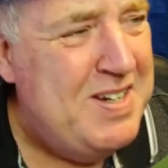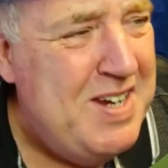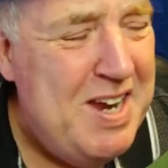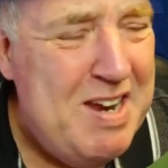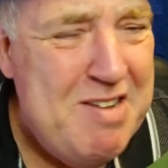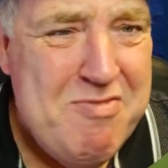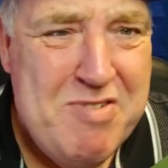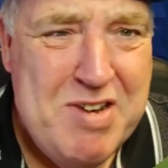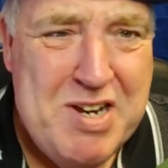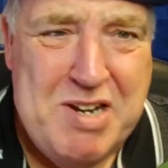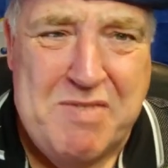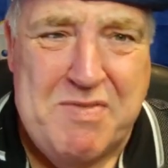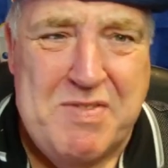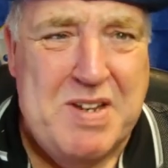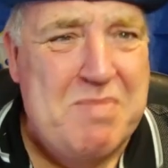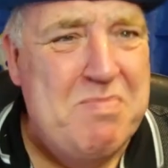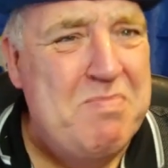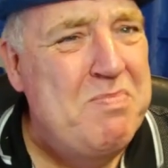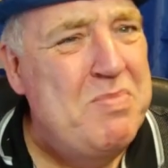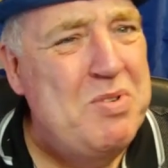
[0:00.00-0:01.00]
Get rid of
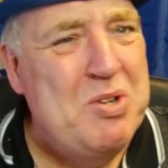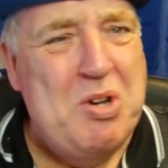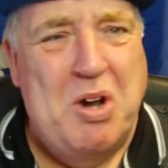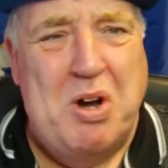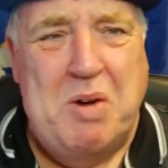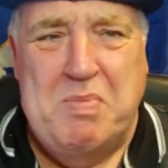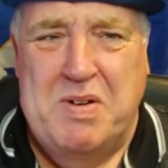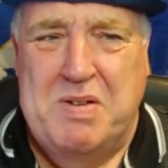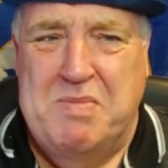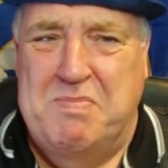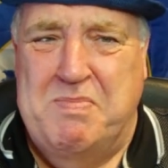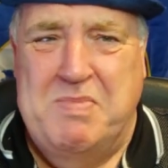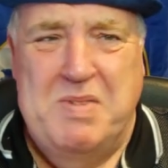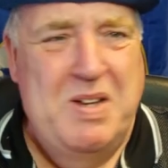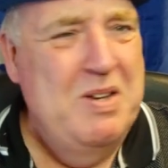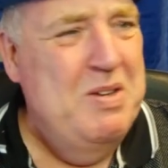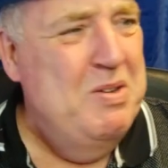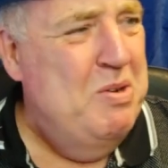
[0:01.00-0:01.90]
him, Cobham.